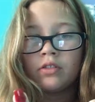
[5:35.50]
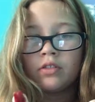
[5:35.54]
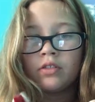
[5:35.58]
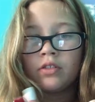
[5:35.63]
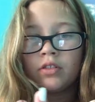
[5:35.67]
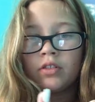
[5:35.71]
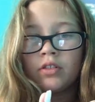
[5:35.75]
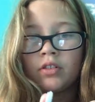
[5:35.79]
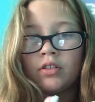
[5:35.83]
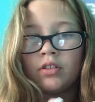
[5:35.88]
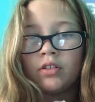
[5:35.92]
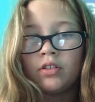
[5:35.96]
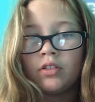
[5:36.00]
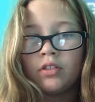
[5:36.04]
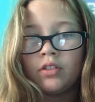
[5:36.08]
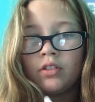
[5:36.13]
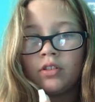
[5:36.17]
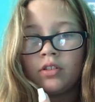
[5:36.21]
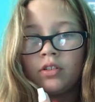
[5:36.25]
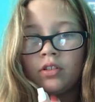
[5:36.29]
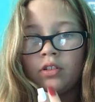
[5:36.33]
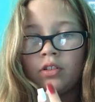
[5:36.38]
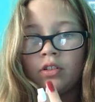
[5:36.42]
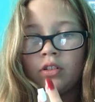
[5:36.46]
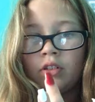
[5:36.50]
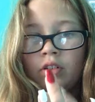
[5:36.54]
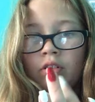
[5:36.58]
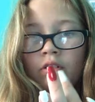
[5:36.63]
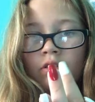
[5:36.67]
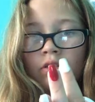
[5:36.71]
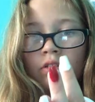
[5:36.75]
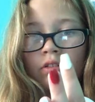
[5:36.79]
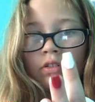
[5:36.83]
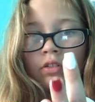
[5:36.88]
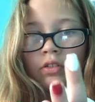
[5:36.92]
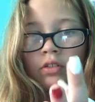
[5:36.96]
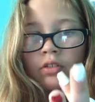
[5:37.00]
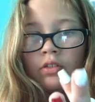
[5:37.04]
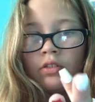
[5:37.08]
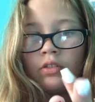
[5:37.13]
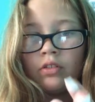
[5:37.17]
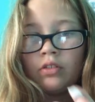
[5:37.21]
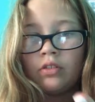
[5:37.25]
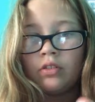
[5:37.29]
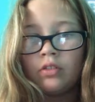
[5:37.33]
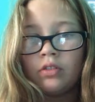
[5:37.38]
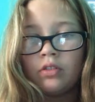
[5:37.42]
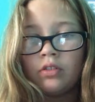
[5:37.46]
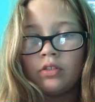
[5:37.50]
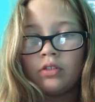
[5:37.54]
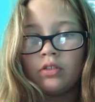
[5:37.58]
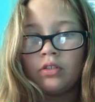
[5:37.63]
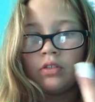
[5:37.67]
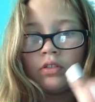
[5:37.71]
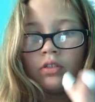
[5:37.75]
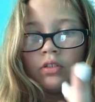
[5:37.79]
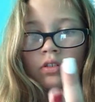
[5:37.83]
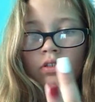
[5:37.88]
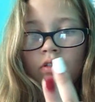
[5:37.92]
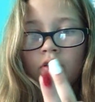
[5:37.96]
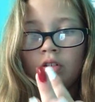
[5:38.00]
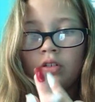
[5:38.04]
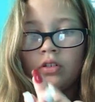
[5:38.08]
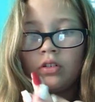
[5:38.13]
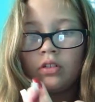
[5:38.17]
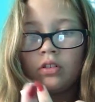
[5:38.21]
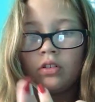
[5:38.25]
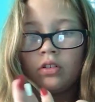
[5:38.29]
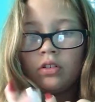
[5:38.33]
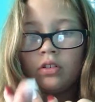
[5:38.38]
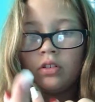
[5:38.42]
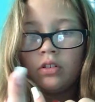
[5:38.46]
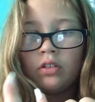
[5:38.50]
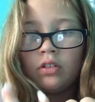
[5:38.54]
No one is speaking in this clip.